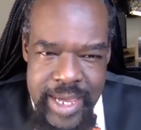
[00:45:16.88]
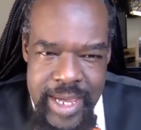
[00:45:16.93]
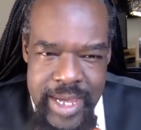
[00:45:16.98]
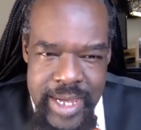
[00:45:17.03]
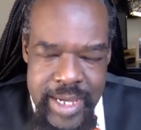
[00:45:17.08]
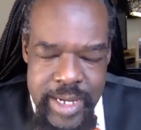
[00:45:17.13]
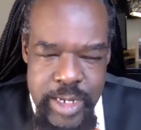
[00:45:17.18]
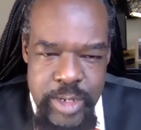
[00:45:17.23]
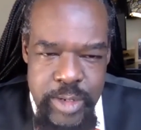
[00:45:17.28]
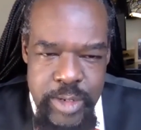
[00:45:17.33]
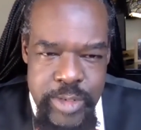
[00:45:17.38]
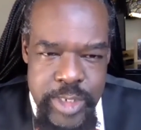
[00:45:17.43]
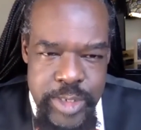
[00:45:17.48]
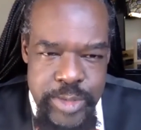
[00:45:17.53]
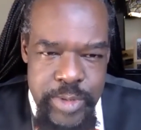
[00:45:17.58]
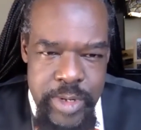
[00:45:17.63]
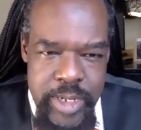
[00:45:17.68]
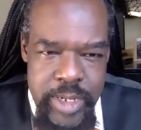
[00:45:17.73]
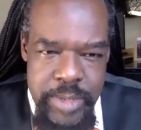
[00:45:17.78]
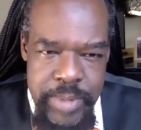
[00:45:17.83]
who is
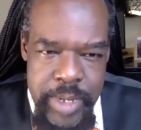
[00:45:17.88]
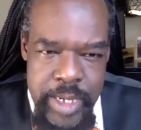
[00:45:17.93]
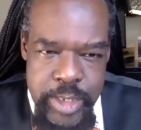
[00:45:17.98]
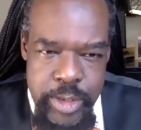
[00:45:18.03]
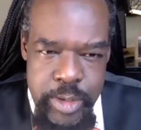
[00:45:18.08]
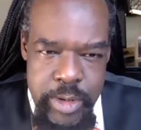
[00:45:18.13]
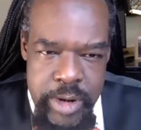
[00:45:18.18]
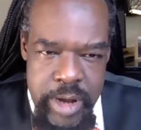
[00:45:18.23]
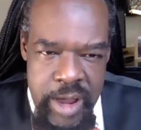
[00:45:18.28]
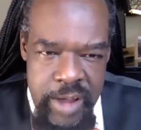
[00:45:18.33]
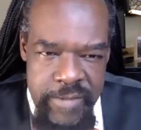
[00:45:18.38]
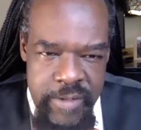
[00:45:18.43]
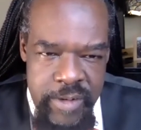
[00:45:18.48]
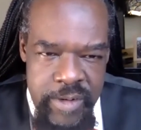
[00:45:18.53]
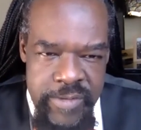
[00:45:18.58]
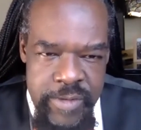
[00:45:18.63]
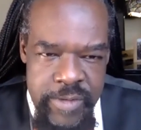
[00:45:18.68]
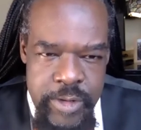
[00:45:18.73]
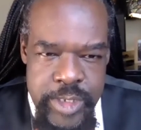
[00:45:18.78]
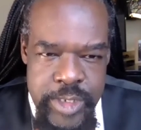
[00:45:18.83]
one of the best
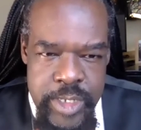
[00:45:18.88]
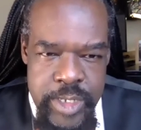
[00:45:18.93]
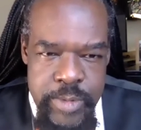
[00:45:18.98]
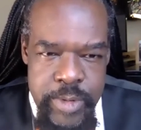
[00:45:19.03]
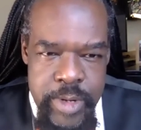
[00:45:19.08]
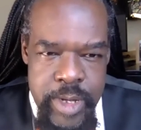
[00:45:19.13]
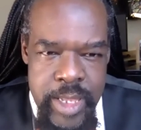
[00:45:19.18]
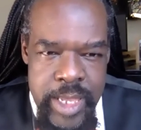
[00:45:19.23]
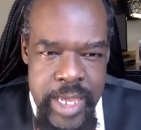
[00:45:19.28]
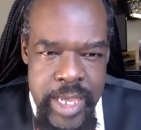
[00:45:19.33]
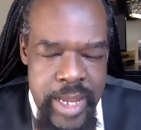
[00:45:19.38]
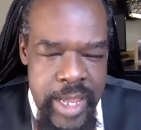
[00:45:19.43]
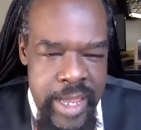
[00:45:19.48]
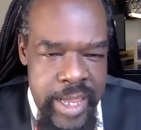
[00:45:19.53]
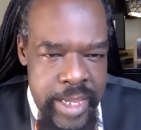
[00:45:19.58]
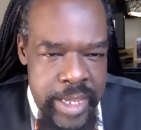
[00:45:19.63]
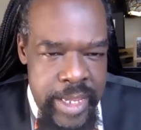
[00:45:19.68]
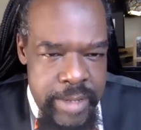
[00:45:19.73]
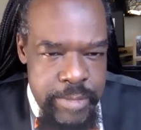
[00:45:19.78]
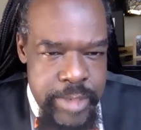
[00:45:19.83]
choreographers in the world, and
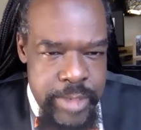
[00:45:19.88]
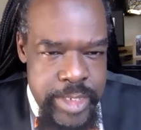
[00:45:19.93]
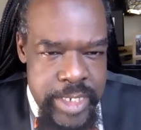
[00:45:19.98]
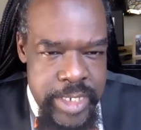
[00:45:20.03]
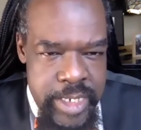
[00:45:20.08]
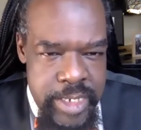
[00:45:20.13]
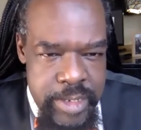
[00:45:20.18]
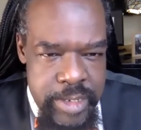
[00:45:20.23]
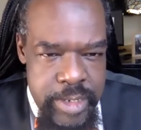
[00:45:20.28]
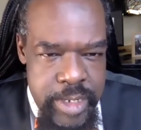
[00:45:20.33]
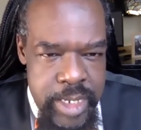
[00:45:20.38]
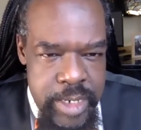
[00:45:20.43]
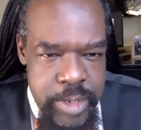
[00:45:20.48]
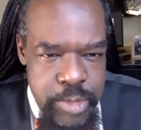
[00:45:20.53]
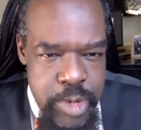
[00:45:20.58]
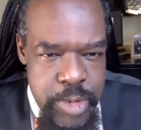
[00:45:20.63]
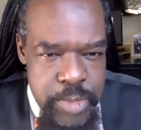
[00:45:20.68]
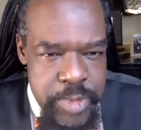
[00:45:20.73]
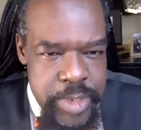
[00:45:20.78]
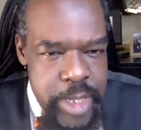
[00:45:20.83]
I was in a
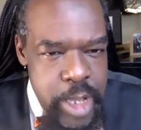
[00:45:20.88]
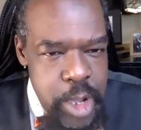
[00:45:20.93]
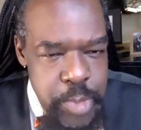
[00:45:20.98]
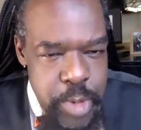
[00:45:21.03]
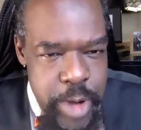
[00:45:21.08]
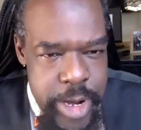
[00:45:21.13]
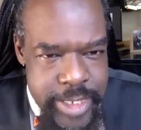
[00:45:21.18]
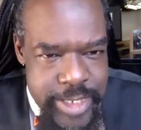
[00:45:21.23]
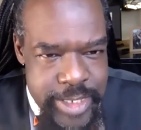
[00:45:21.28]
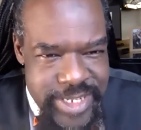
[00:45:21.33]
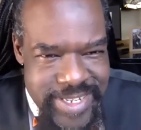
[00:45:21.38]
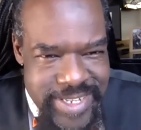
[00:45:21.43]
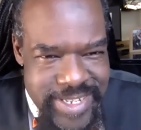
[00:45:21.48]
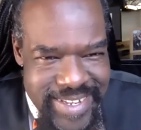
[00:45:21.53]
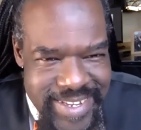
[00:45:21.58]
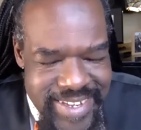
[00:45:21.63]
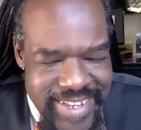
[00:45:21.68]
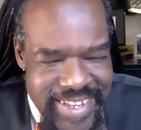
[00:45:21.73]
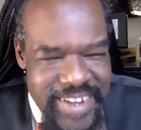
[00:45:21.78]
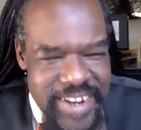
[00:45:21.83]
room with Hal Prince.
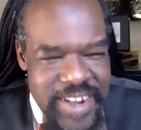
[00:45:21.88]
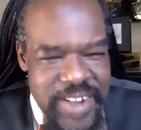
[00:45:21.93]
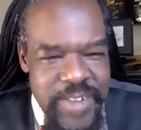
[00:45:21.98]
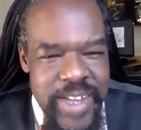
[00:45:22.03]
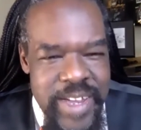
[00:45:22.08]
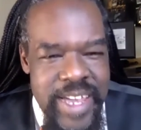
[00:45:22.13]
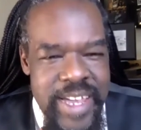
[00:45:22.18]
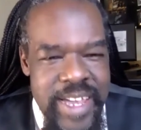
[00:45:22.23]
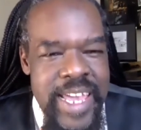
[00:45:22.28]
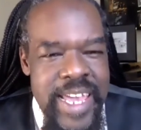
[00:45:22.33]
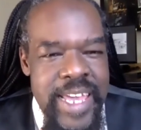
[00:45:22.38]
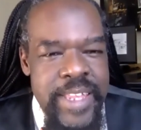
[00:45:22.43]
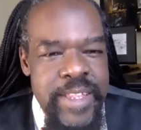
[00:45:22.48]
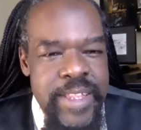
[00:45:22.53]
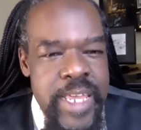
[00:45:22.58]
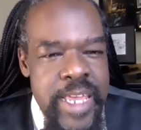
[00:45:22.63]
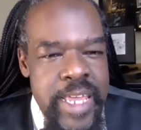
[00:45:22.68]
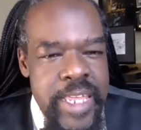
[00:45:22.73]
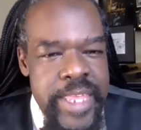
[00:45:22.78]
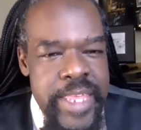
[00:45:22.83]
And
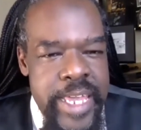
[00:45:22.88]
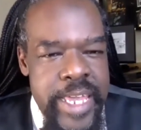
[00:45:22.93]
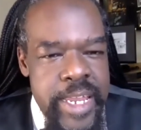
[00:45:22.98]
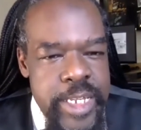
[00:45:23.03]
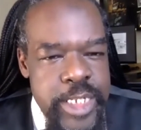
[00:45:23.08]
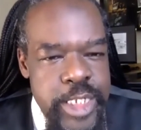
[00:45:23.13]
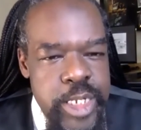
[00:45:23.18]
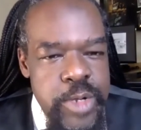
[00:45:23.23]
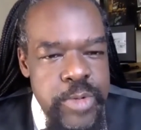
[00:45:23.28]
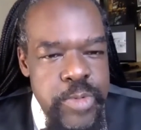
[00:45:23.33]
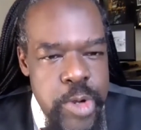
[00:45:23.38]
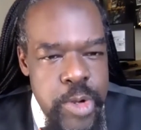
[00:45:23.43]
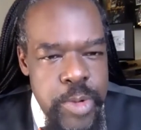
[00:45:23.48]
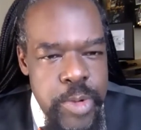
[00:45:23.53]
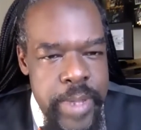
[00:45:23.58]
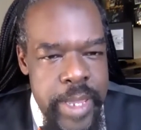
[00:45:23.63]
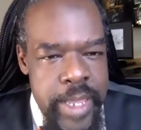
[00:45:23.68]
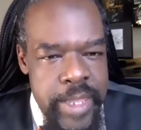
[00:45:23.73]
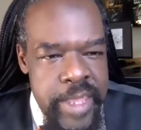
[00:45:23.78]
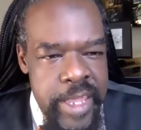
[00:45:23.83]
they get us in a room,
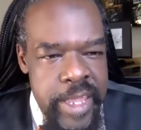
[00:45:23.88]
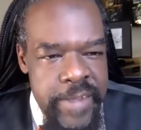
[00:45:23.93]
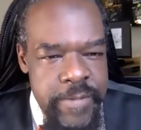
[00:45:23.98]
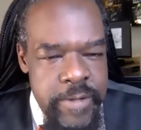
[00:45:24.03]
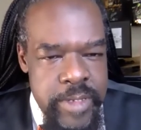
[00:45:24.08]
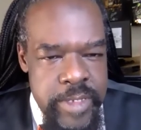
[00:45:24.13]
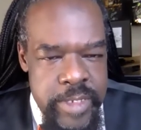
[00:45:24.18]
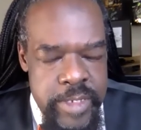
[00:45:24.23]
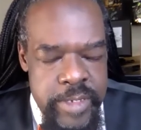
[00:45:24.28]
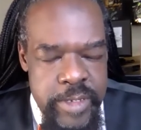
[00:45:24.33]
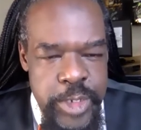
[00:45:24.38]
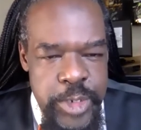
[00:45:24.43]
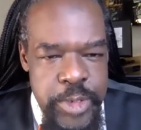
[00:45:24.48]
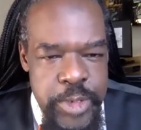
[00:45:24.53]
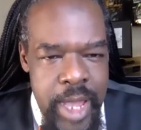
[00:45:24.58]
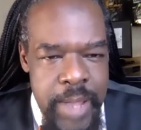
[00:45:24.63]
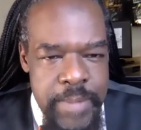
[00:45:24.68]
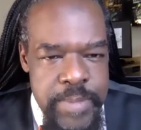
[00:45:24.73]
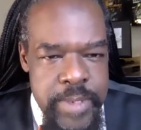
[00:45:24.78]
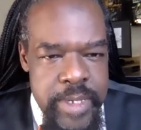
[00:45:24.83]
and you
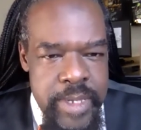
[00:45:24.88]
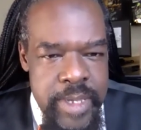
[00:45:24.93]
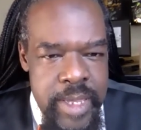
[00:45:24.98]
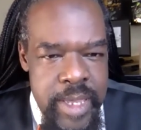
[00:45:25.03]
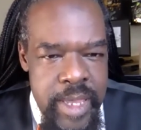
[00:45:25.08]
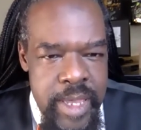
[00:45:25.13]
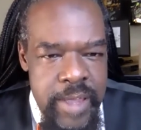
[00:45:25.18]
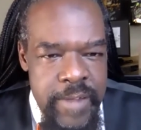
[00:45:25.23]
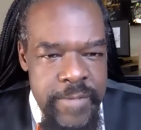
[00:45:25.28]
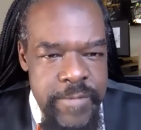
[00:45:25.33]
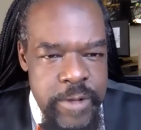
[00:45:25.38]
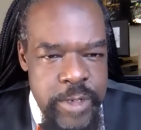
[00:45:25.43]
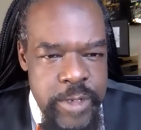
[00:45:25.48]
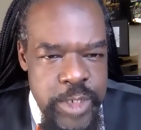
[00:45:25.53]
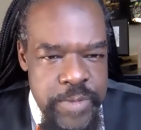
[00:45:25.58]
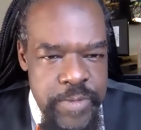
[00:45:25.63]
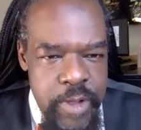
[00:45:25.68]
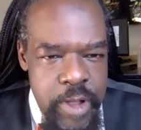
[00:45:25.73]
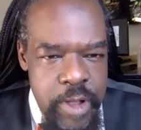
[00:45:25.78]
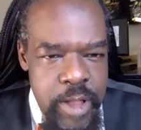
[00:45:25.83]
have to, first
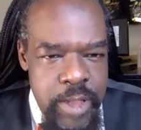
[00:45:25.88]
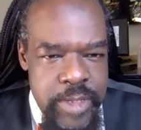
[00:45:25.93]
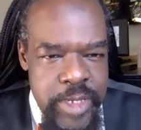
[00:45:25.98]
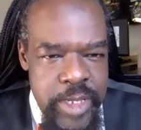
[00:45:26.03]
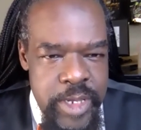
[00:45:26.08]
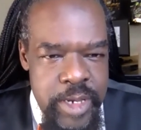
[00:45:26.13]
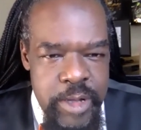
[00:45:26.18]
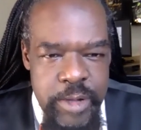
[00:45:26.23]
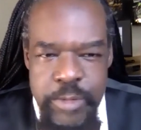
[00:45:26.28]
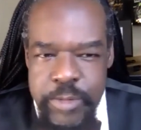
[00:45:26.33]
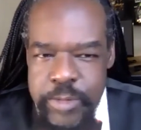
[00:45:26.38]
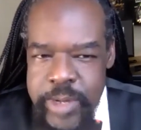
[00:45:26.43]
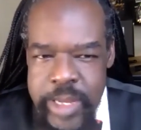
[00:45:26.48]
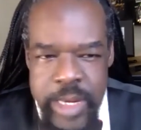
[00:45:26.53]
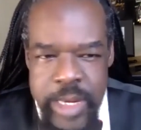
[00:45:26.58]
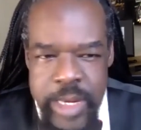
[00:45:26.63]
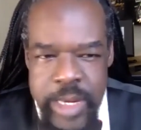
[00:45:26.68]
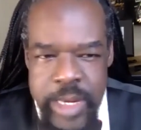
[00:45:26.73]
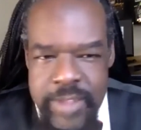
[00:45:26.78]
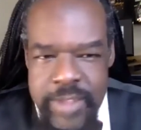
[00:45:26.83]
of all, we
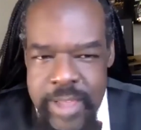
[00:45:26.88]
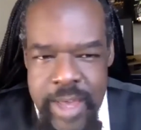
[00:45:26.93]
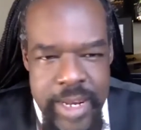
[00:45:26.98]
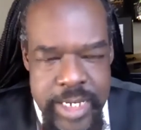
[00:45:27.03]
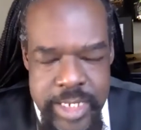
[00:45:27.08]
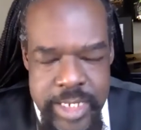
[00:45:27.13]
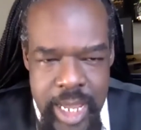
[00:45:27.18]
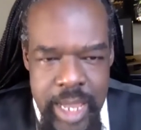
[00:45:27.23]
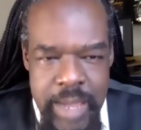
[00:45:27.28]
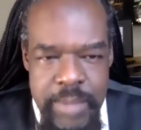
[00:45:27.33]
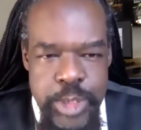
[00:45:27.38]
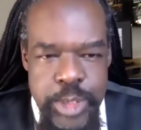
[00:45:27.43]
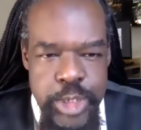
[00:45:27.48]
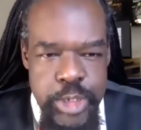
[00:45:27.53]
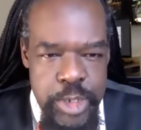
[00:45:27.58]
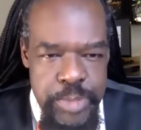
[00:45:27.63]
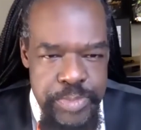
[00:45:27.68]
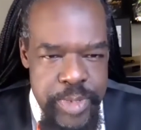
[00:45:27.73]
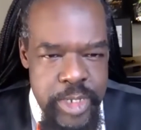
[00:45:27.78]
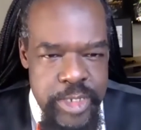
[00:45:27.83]
don't have a lot of time, so
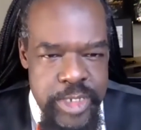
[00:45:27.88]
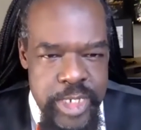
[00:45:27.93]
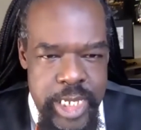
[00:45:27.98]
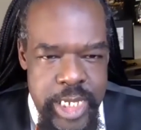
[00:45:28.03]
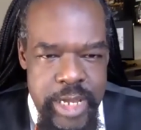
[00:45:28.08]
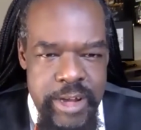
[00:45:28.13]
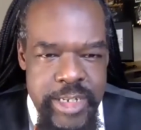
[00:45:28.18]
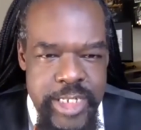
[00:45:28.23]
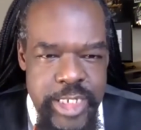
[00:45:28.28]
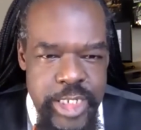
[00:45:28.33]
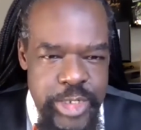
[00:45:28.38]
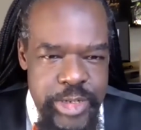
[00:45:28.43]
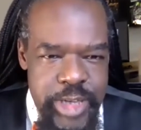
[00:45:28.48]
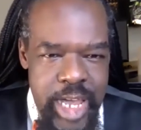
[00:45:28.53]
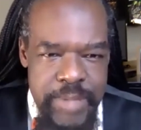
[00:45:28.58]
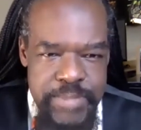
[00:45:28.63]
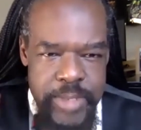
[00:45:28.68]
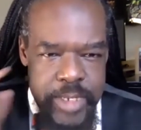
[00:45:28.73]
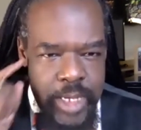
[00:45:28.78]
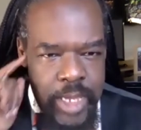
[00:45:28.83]
to build a character, you
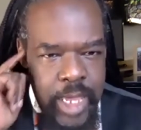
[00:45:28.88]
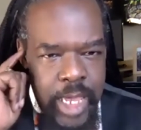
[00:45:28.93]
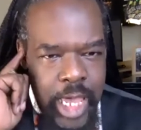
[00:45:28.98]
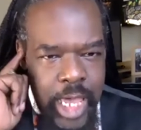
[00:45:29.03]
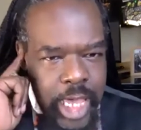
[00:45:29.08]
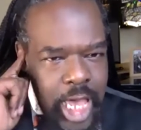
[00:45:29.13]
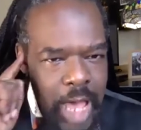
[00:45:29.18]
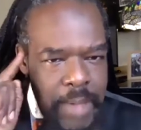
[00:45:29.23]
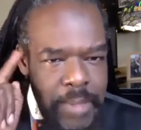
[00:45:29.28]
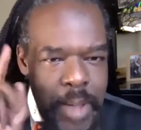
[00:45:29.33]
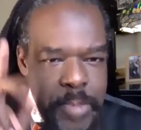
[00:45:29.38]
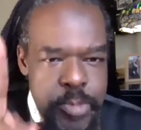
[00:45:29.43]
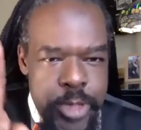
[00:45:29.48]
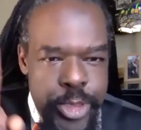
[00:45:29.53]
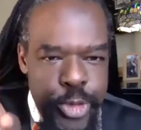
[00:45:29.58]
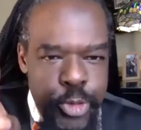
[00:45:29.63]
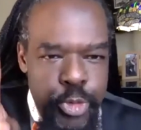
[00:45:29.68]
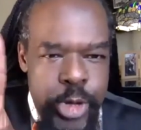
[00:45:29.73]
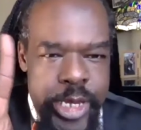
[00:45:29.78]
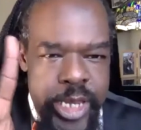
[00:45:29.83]
have to come up with
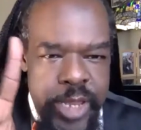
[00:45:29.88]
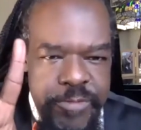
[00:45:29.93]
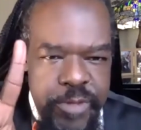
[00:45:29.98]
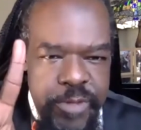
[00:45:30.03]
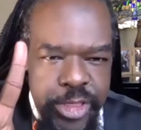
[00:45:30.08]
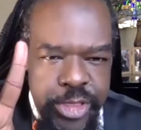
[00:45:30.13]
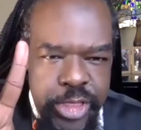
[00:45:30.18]
three different